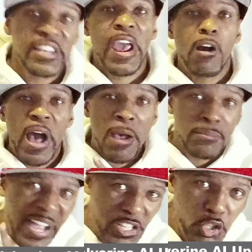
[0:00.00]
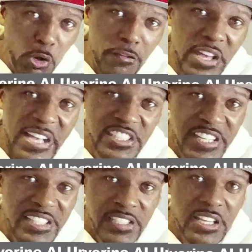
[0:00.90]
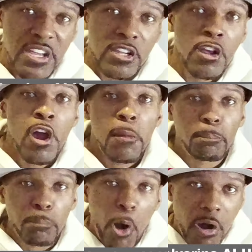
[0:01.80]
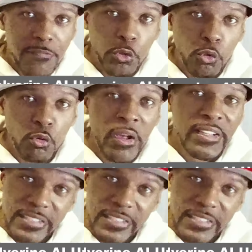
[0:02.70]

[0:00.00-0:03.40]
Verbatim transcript: Now, I'm not sure if y'all just seen Marvel